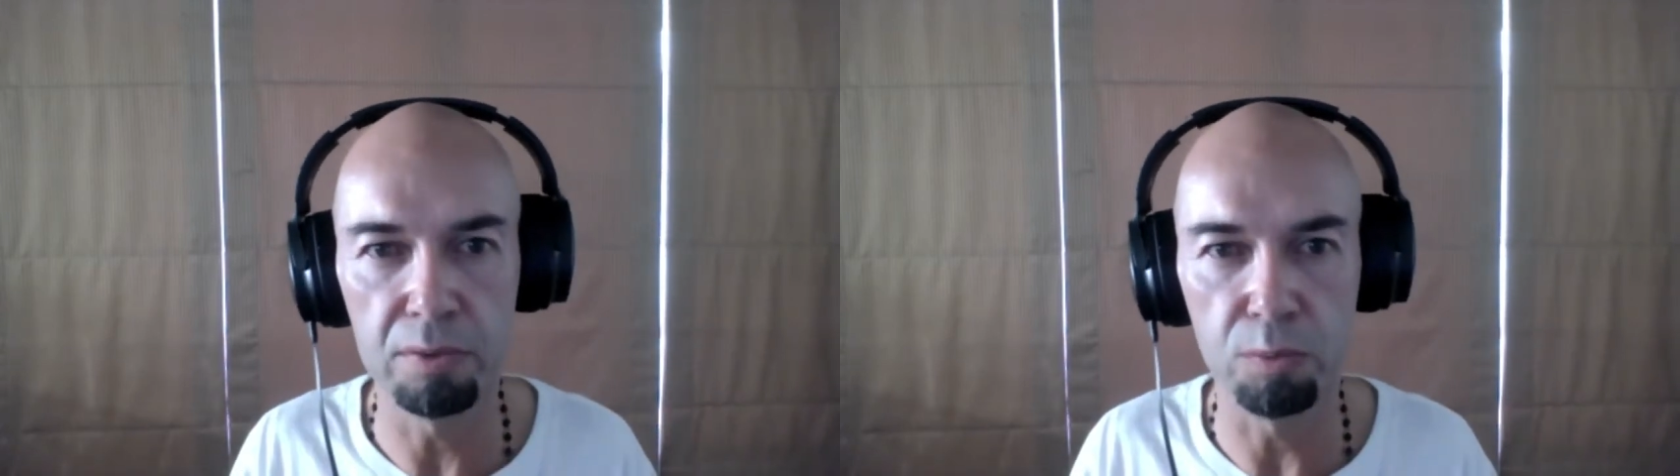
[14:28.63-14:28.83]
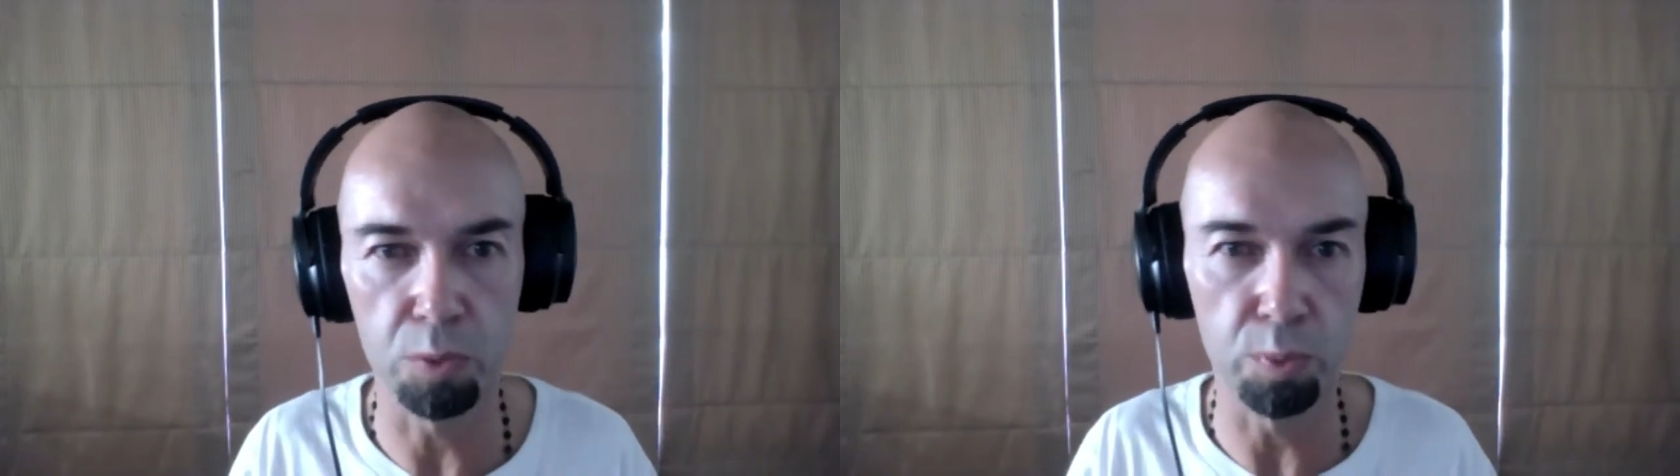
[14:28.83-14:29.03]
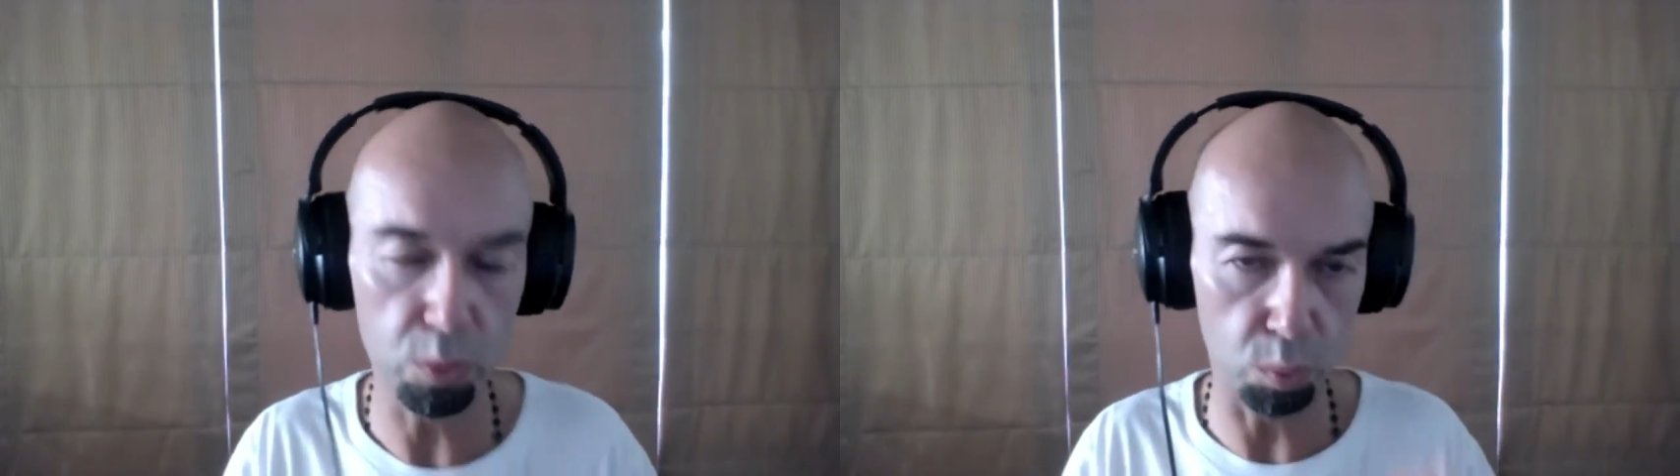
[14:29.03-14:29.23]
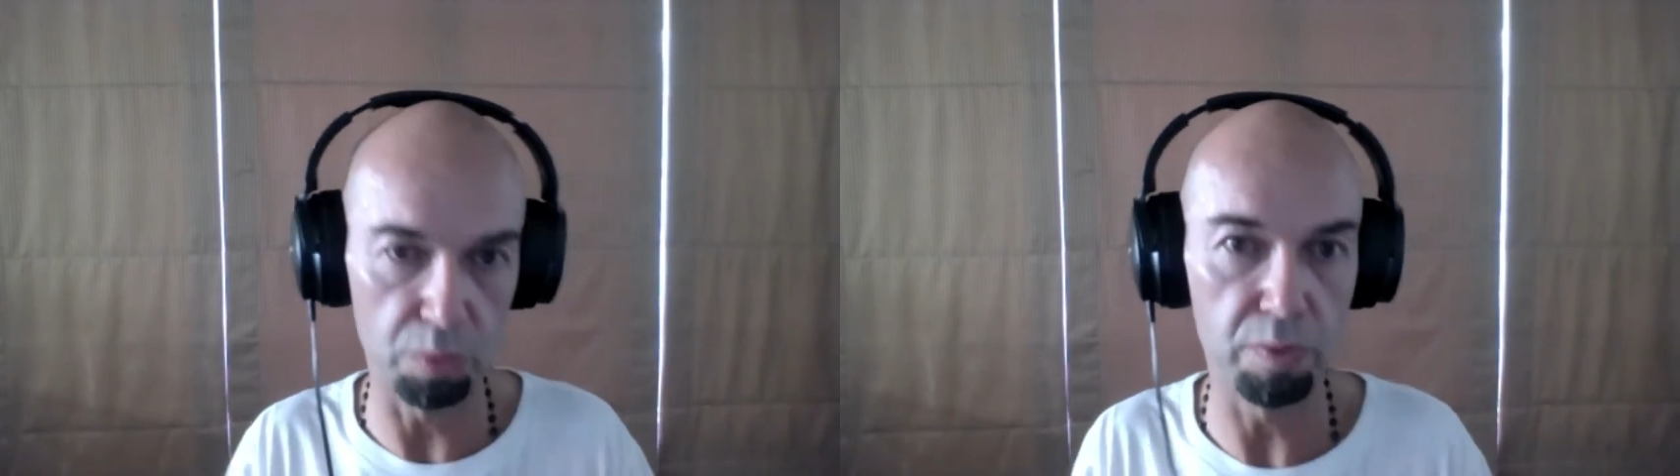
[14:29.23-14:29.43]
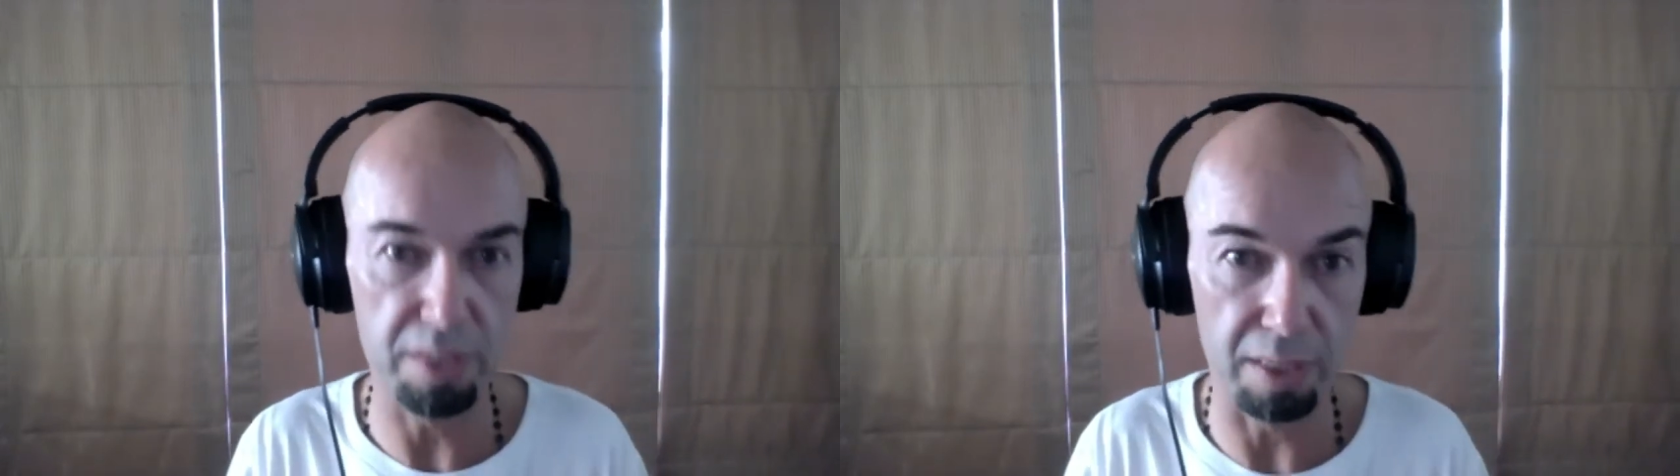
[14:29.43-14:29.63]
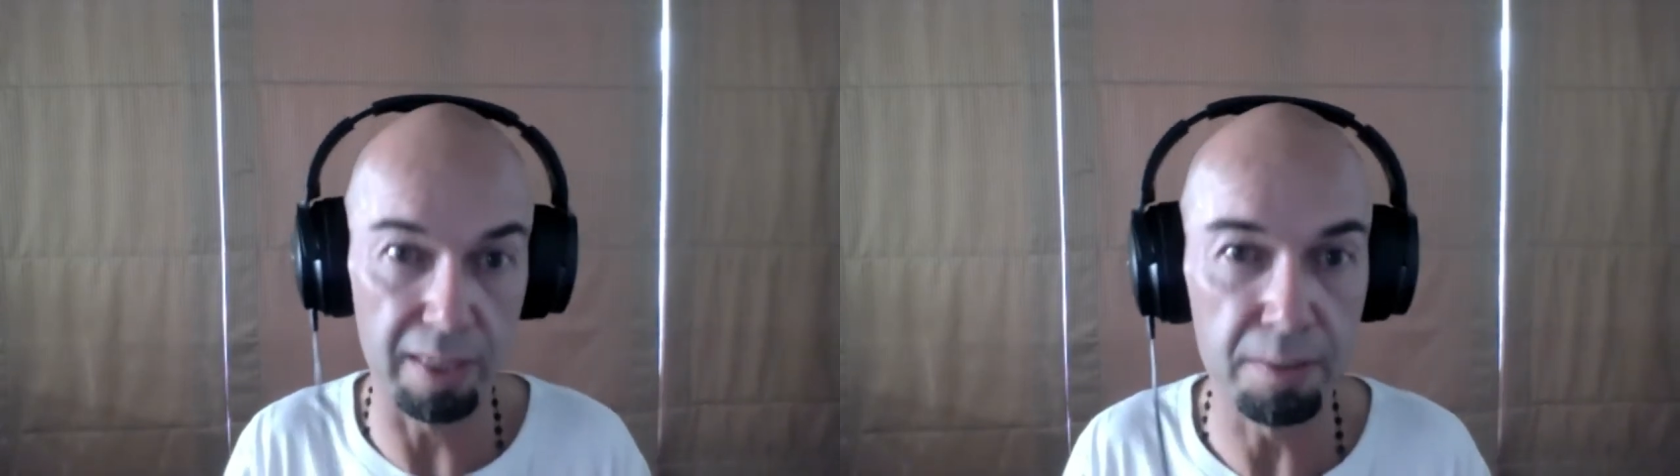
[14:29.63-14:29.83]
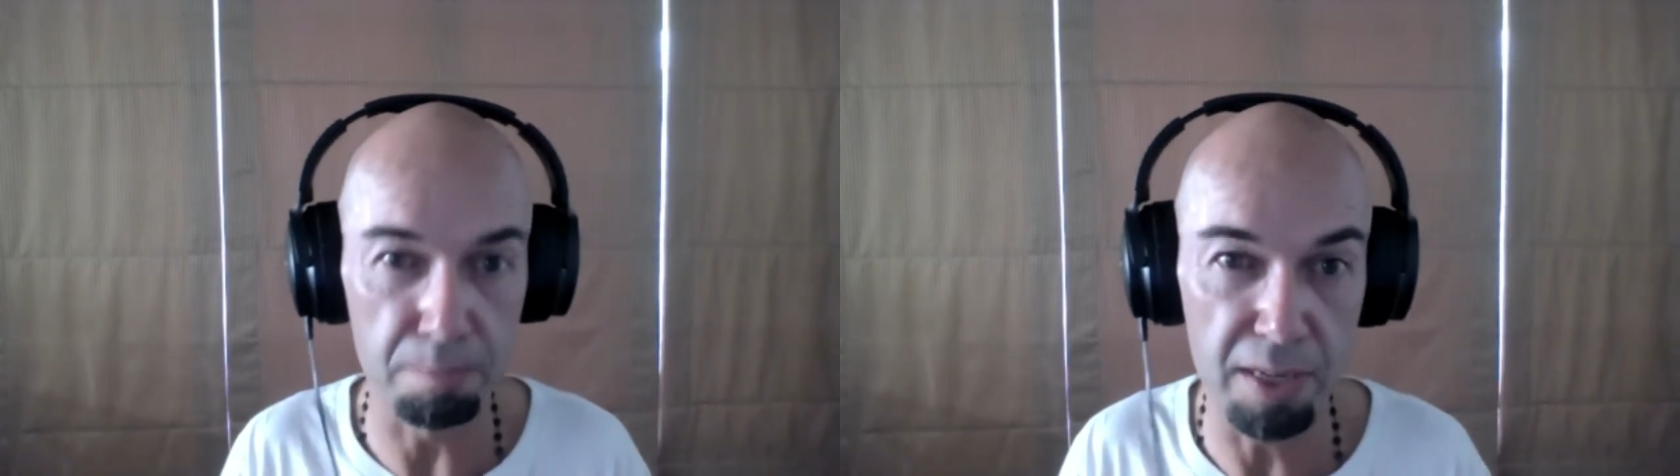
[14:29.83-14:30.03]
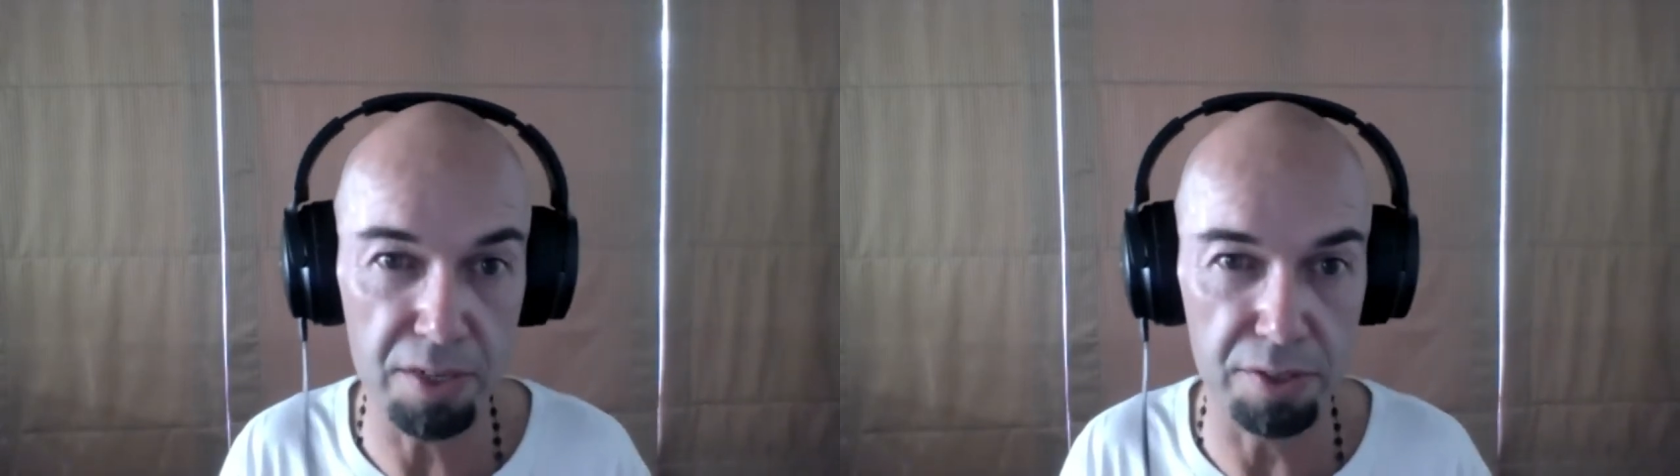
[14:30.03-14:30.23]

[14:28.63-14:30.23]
what we call a resilient muscle,